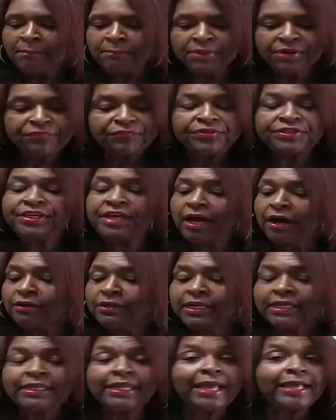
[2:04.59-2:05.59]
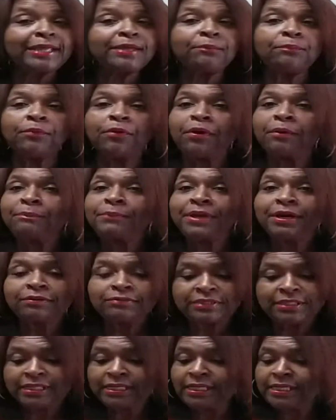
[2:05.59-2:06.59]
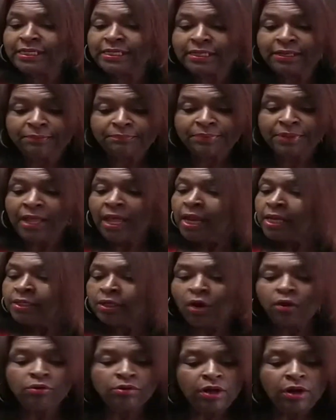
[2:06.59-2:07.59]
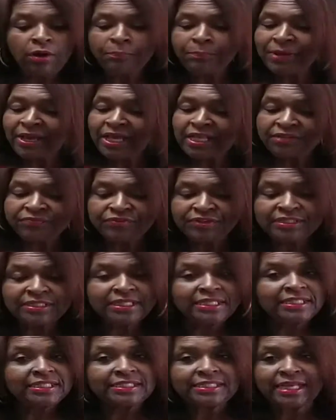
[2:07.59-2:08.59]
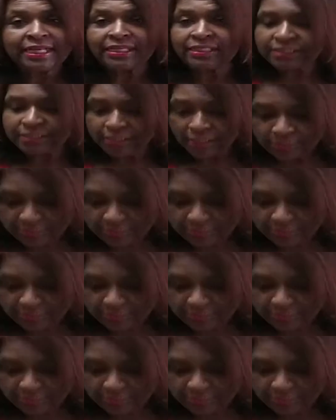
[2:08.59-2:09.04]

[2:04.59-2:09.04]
But for y'all that like it more melted, heat it up. Don't go past 15 seconds, y'all.